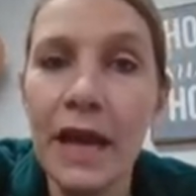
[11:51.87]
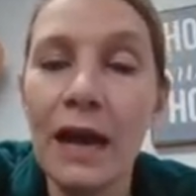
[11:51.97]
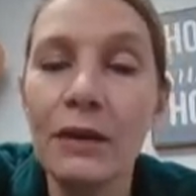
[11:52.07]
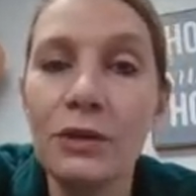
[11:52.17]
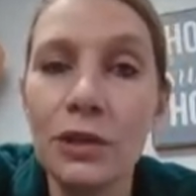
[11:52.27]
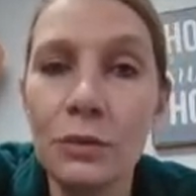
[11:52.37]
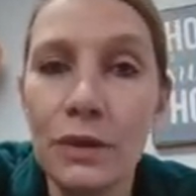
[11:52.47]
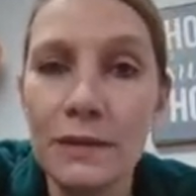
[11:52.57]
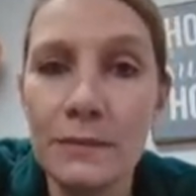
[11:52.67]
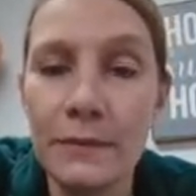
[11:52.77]
how you
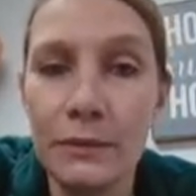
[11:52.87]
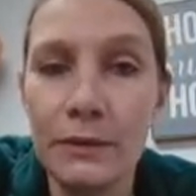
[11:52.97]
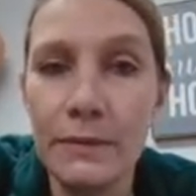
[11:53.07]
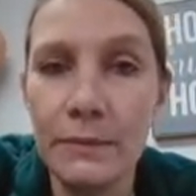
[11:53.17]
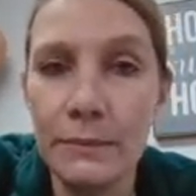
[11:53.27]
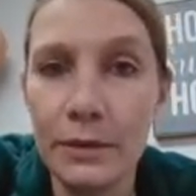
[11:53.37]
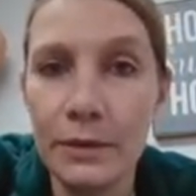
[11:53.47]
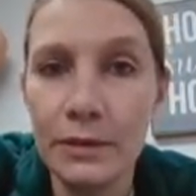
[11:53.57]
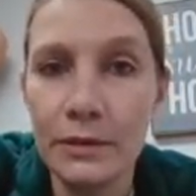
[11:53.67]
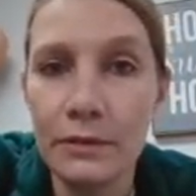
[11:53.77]
want to be
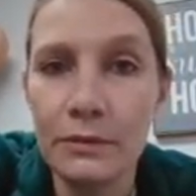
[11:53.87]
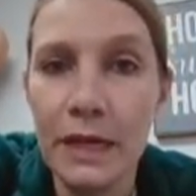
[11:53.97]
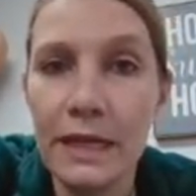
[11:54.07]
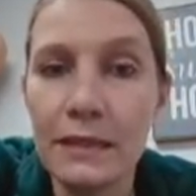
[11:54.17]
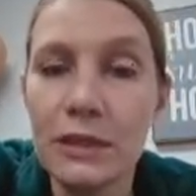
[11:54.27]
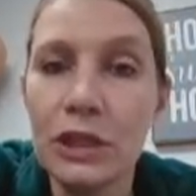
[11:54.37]
remembered, right?